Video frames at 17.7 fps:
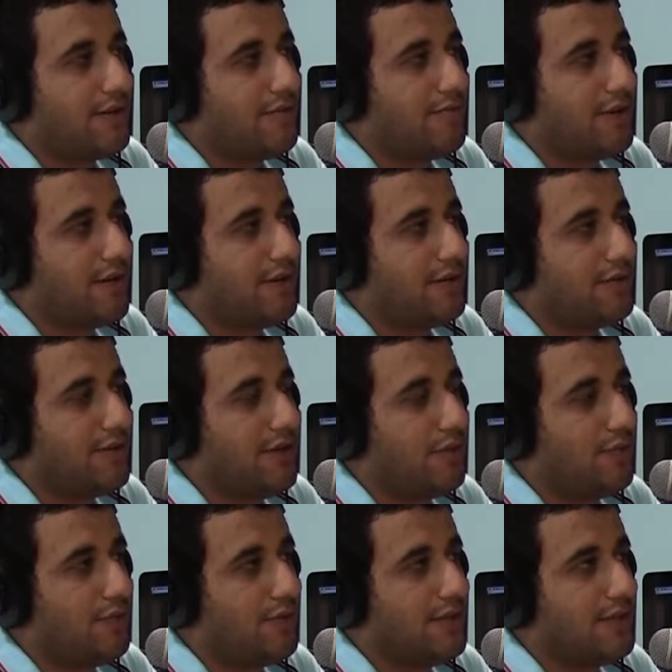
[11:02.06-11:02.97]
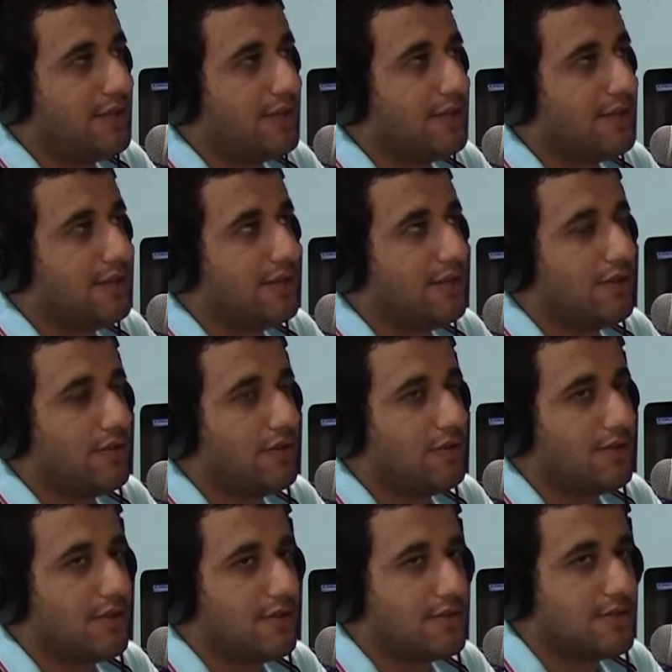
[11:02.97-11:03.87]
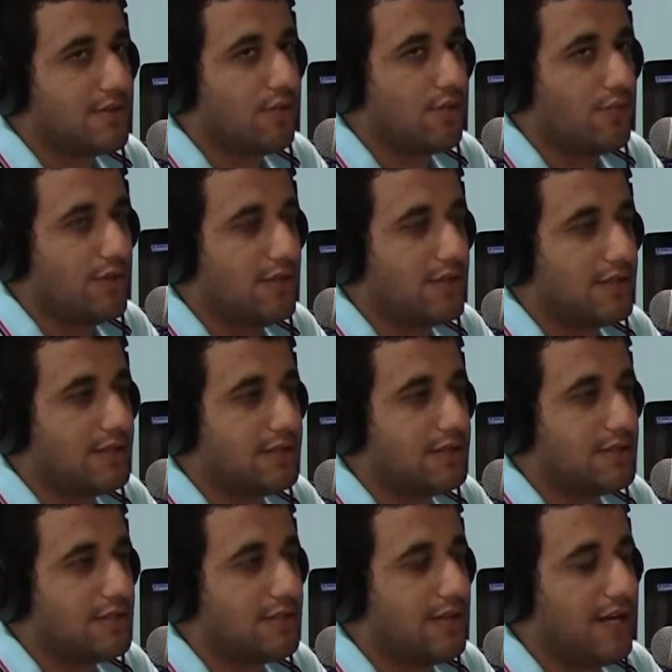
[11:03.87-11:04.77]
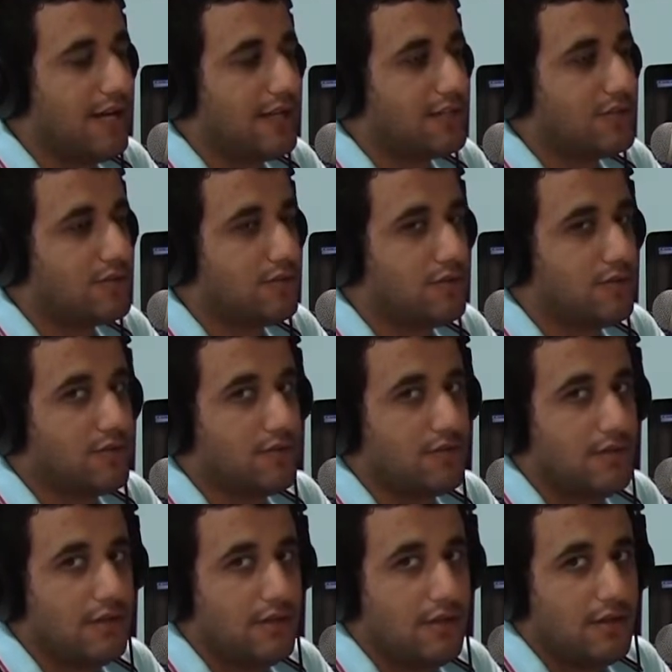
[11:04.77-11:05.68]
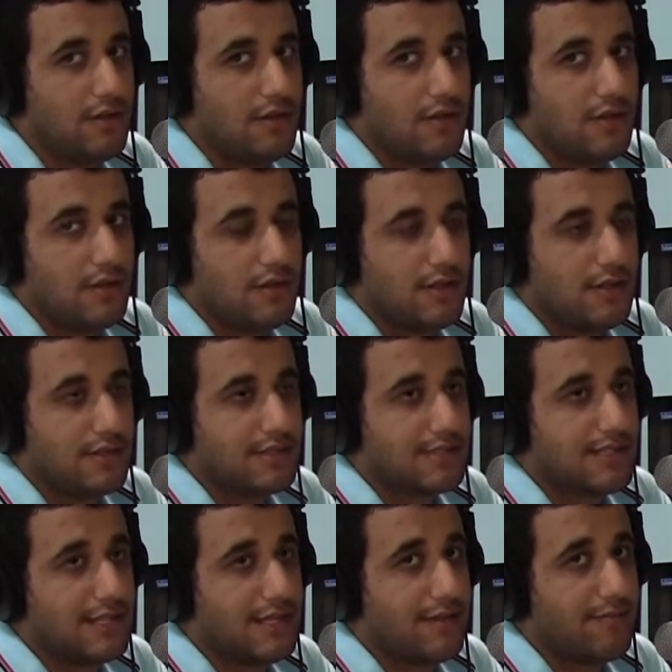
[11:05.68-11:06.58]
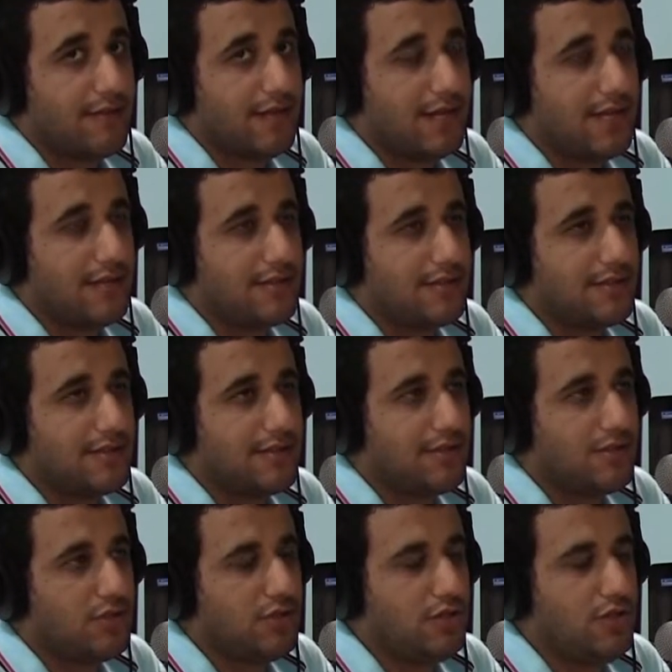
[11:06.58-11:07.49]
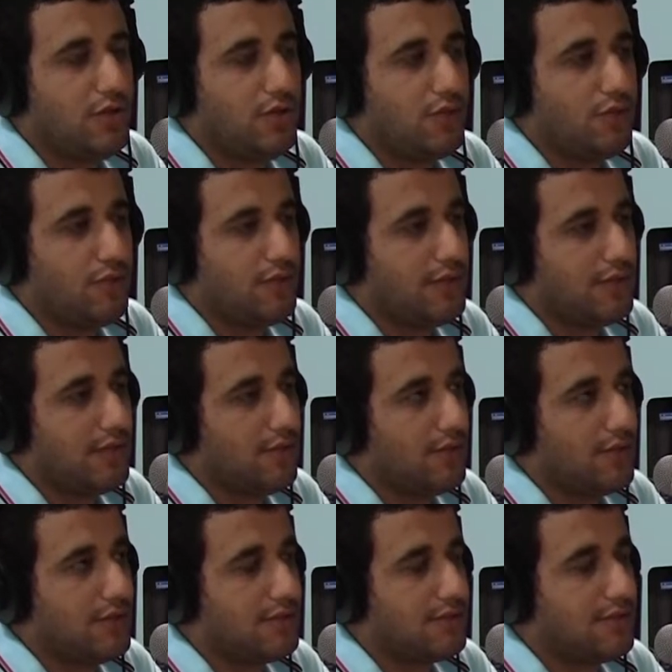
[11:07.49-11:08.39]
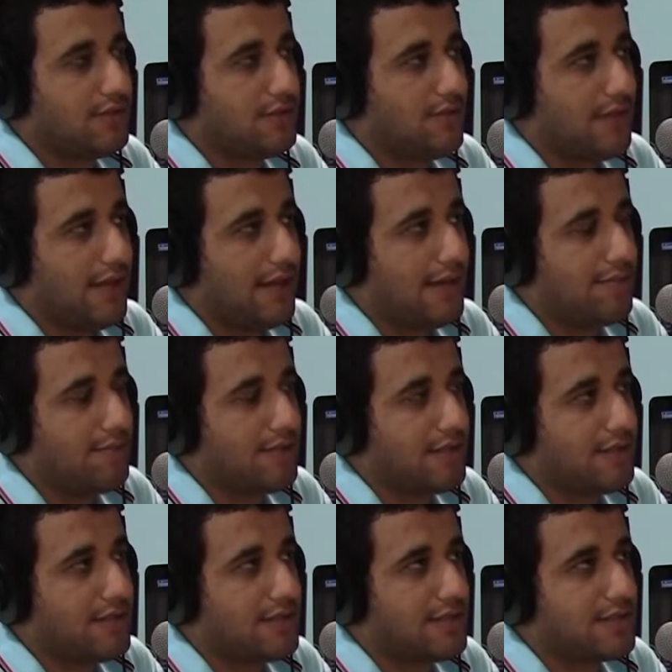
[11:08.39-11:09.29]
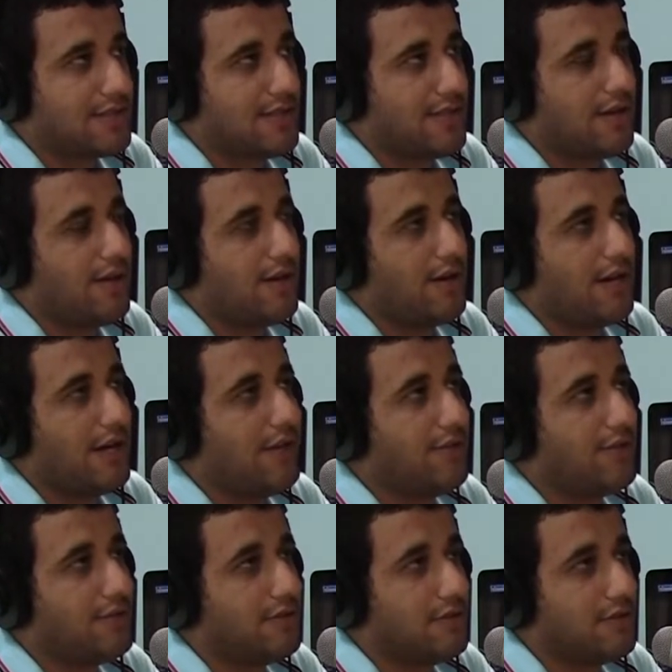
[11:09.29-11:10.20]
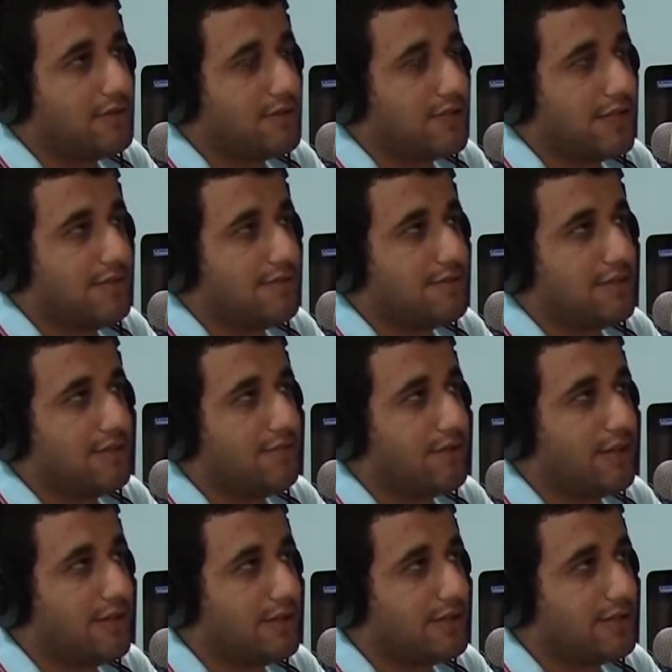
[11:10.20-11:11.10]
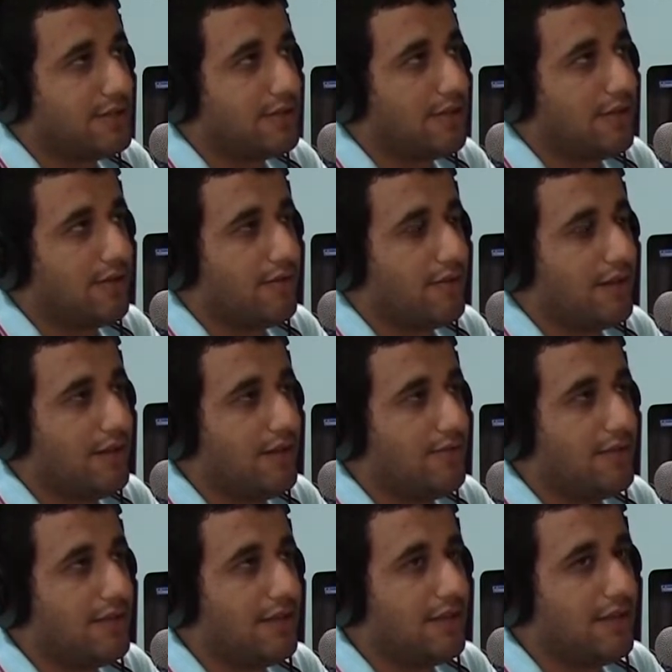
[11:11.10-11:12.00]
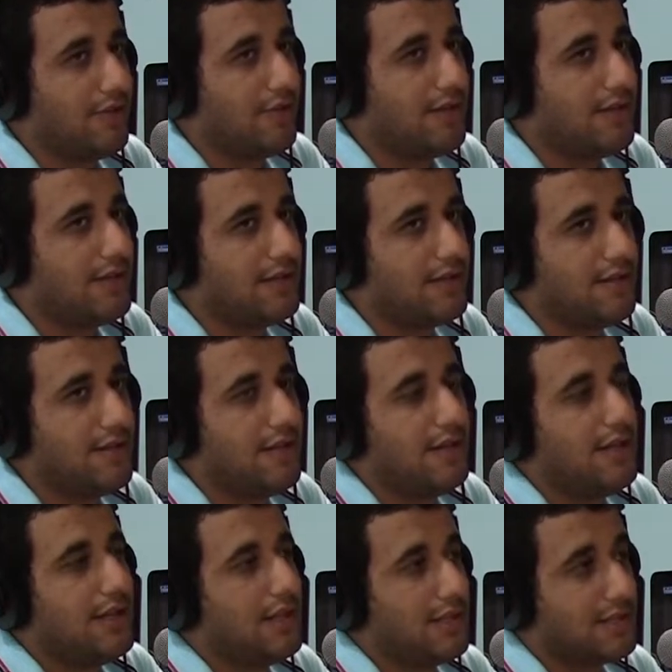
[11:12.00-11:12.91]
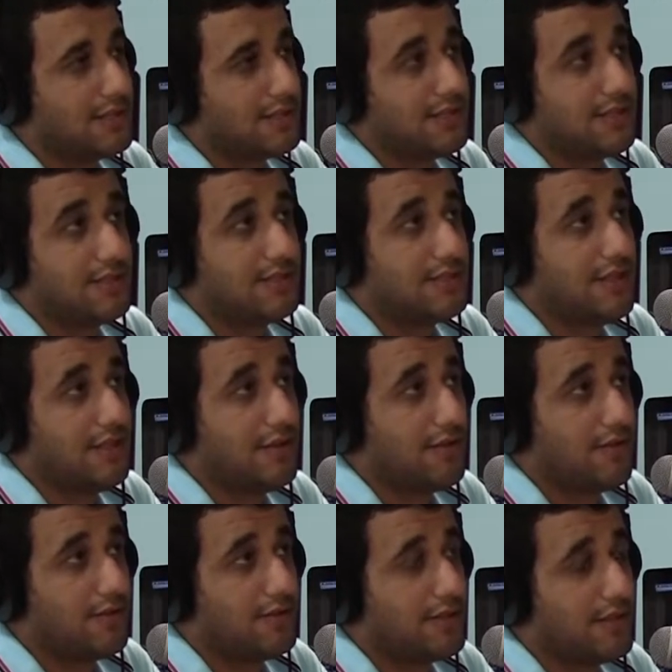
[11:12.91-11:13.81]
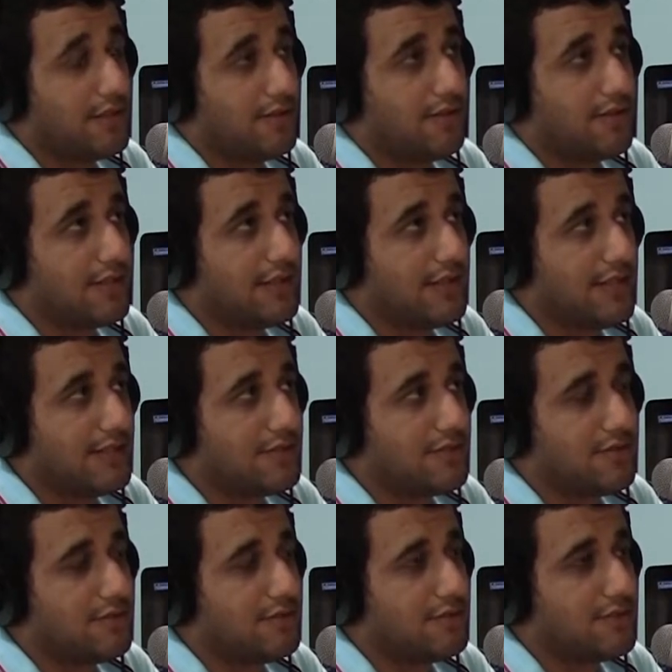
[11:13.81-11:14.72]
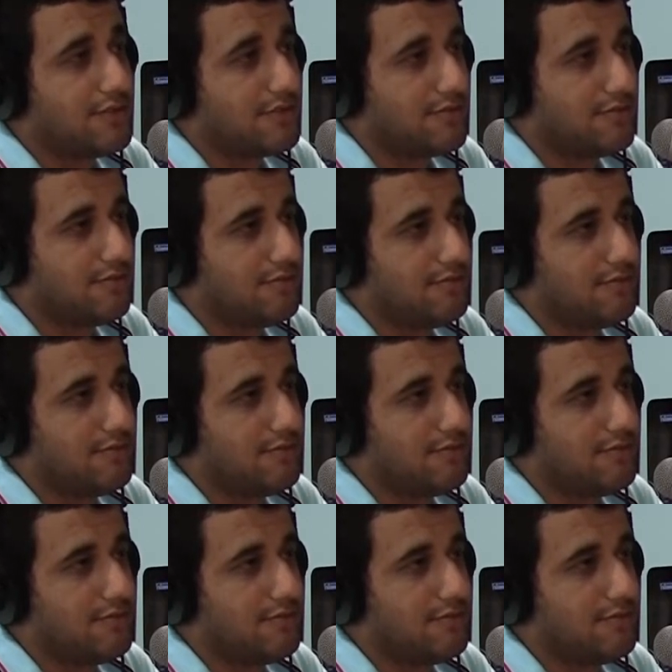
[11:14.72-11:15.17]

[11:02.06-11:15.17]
about a week, there is a week until the actual exam, and you don't really want to do that because there are other exams and projects that are going to be in the way. Let's just say you are taking one class, or just,